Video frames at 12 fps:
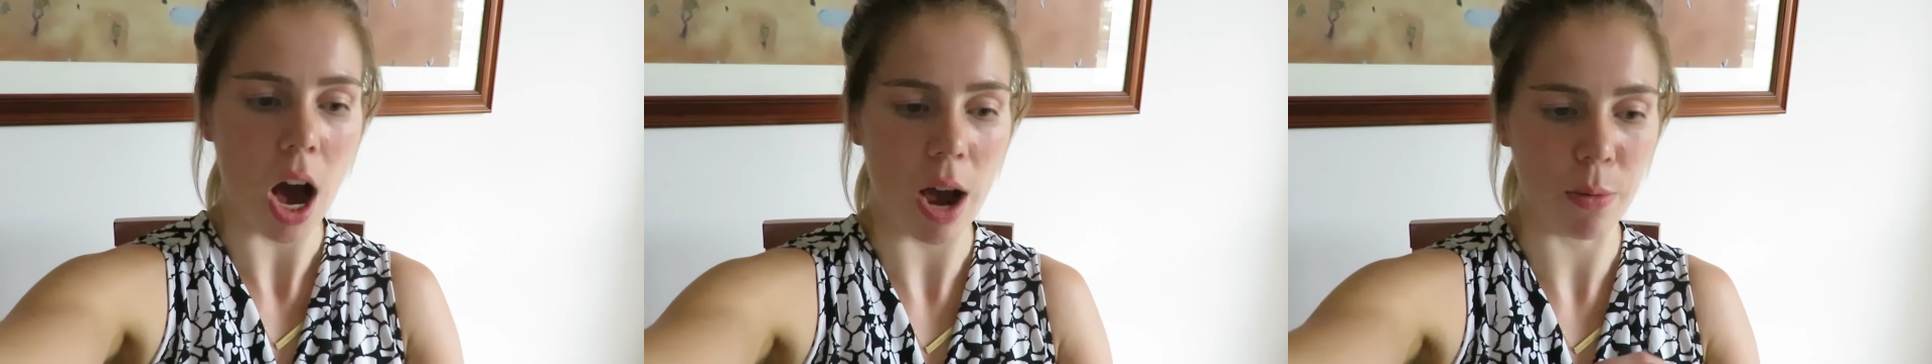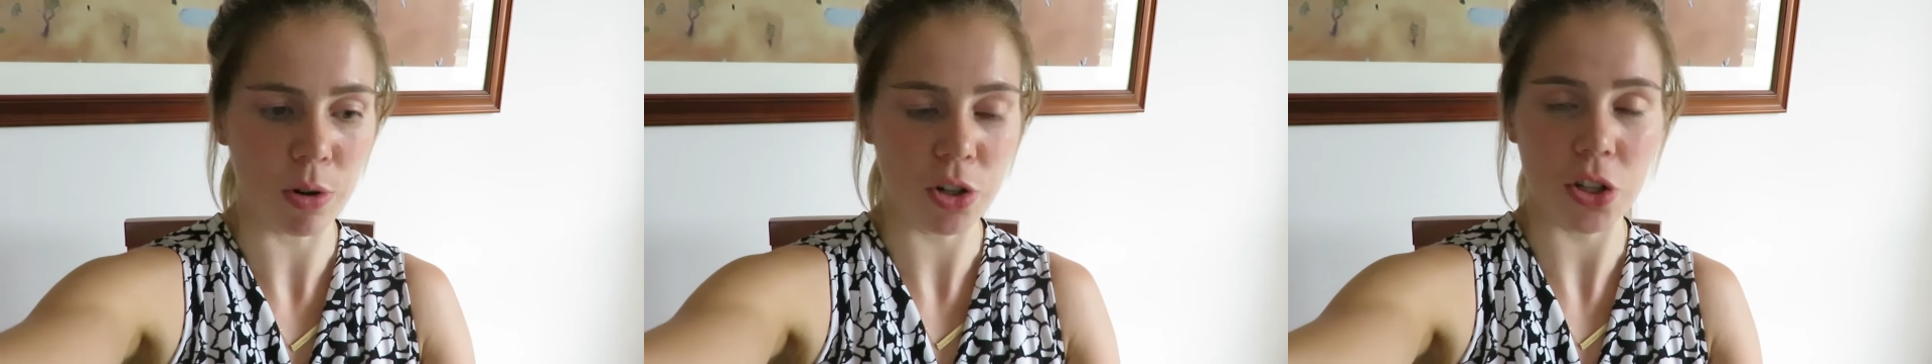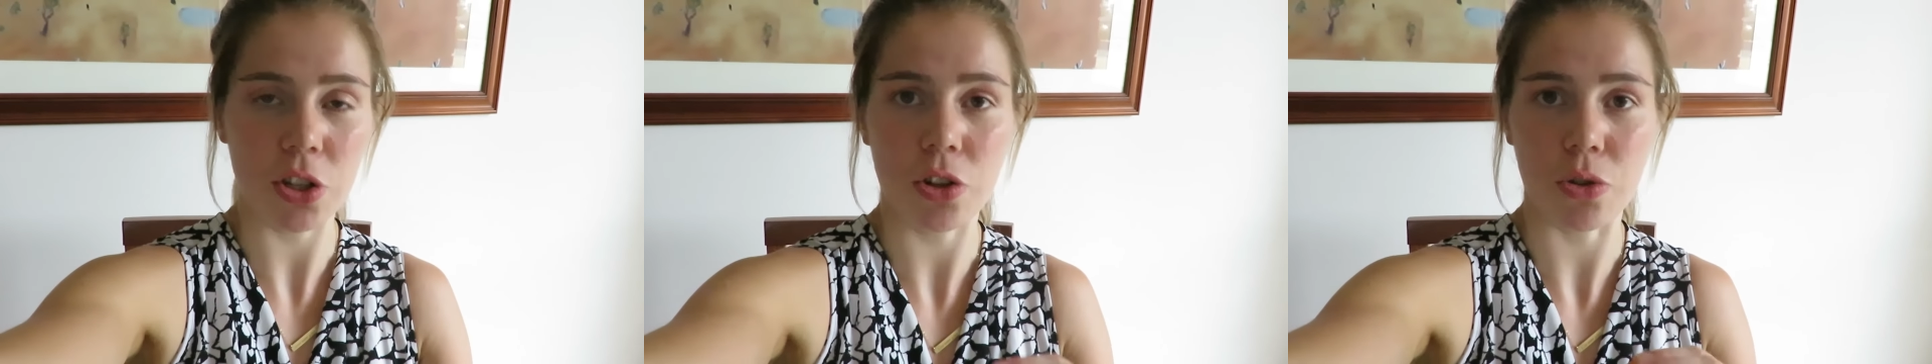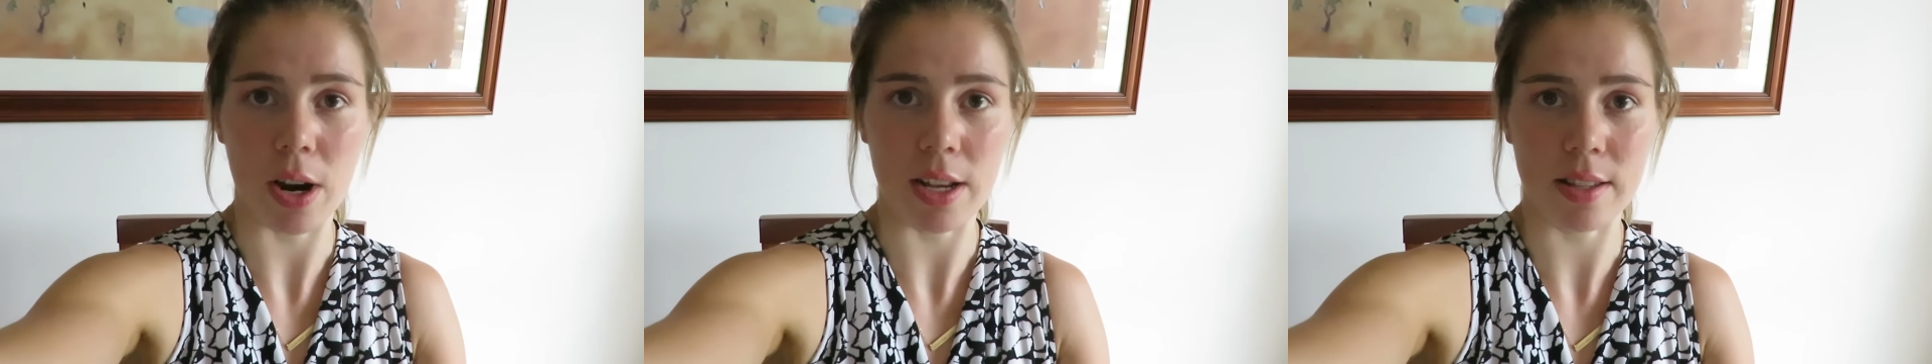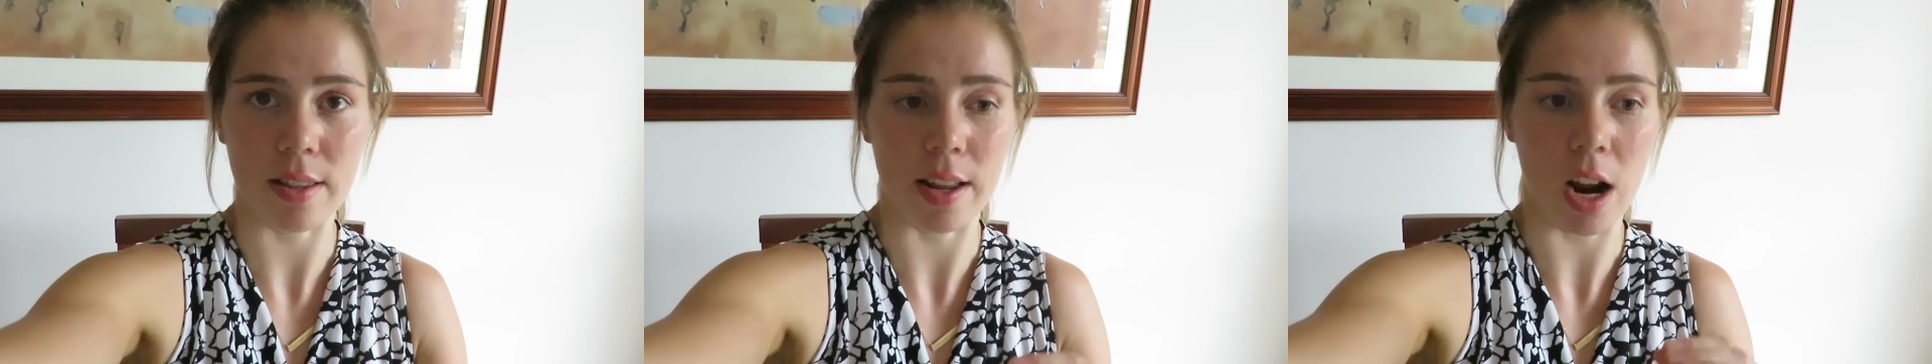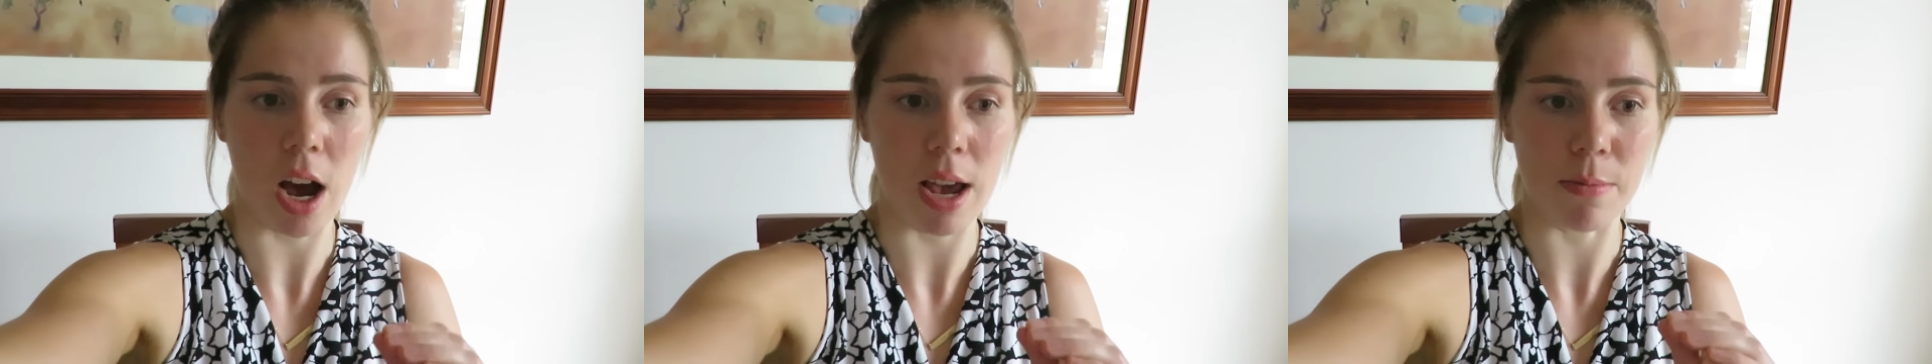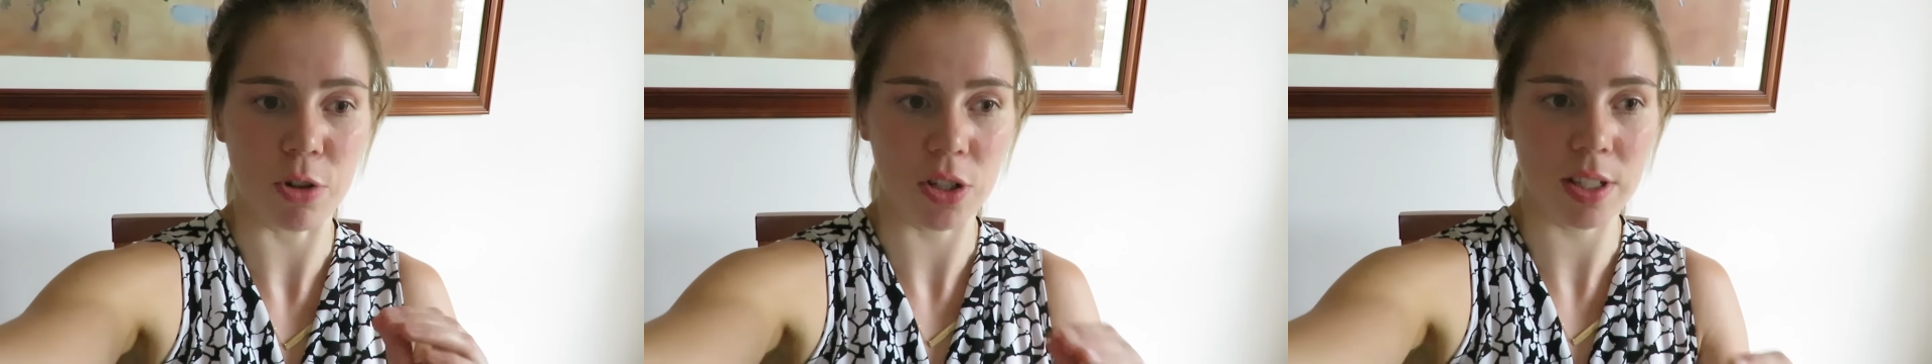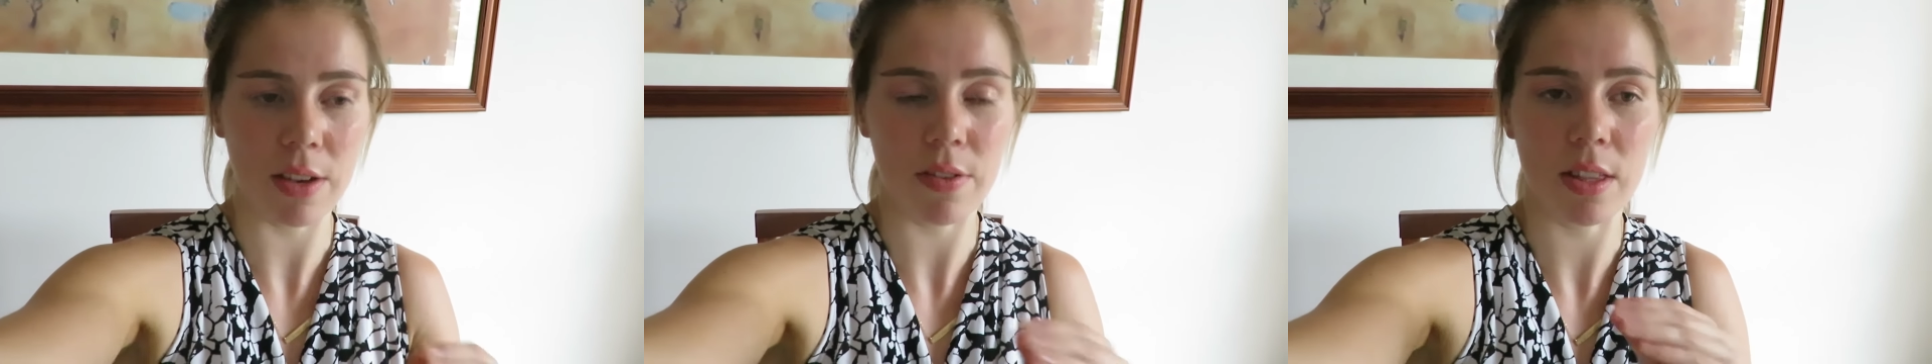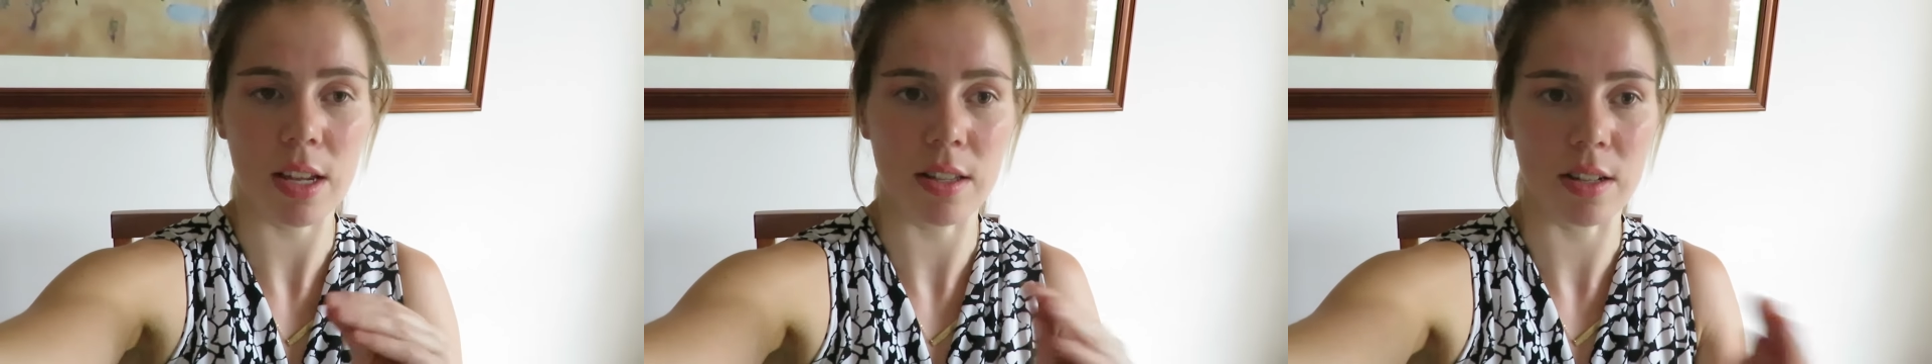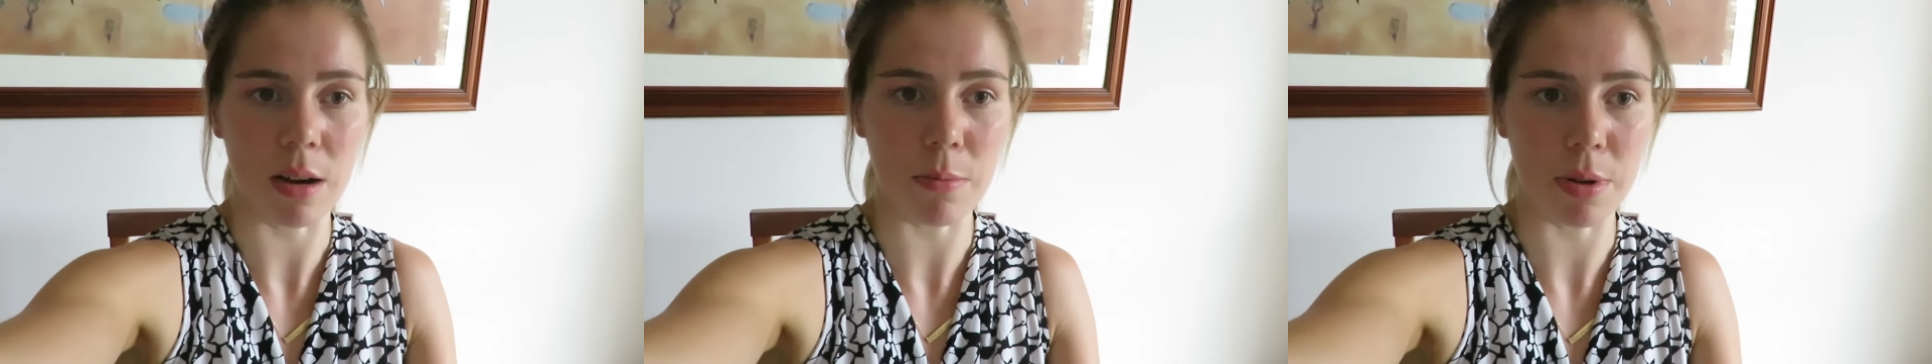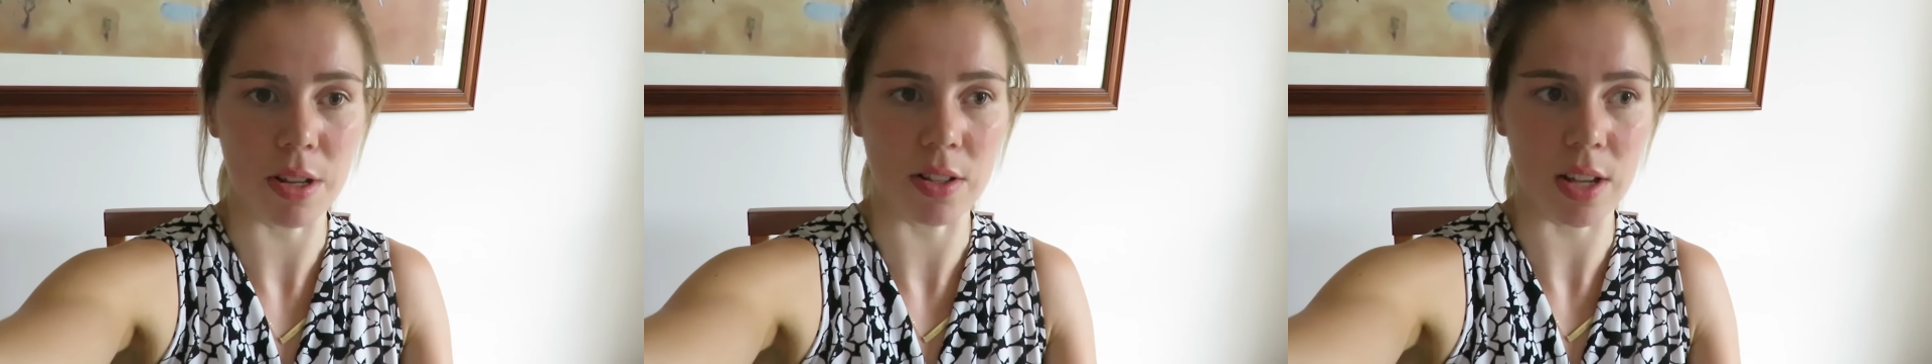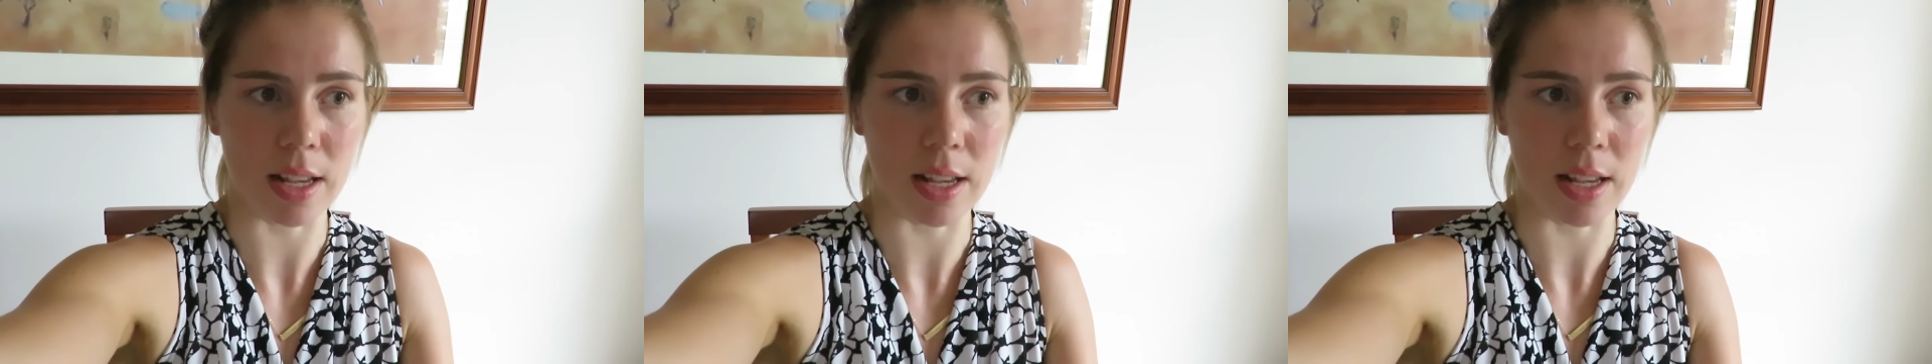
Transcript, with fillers: I want to stress that I'm just giving these numbers